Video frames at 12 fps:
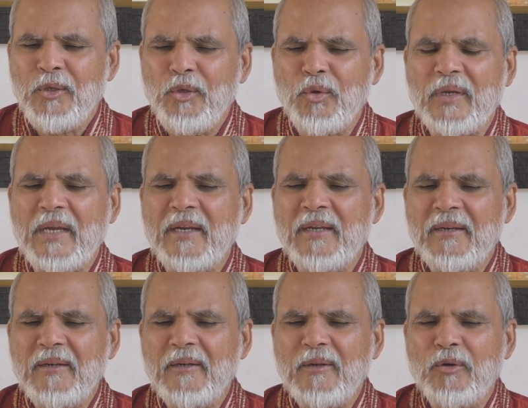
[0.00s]
You
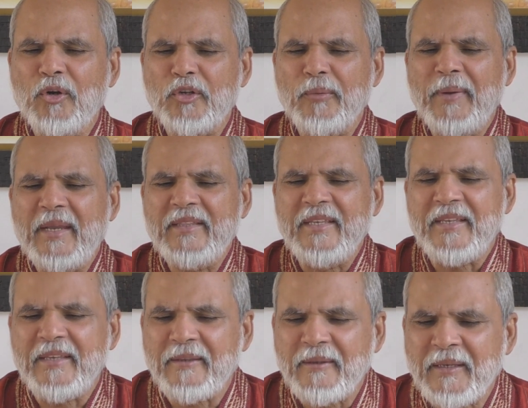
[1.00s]
can go to
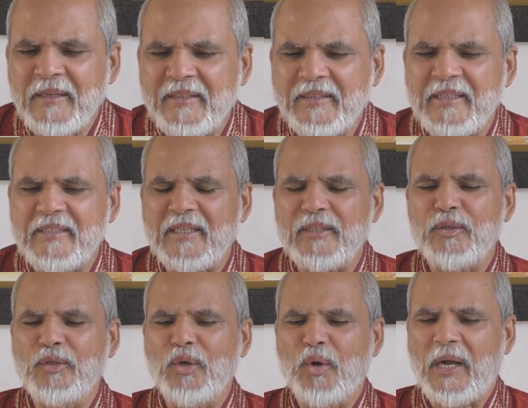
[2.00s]
Mehdi. He teaches you
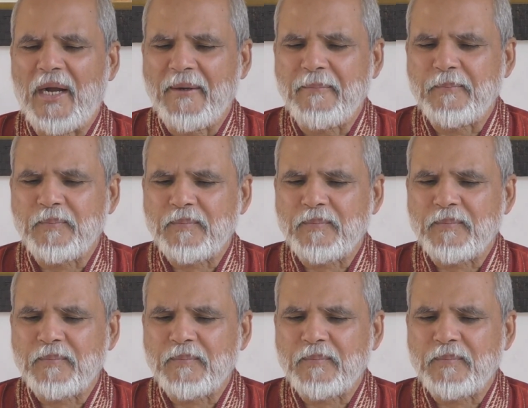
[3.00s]
yoga.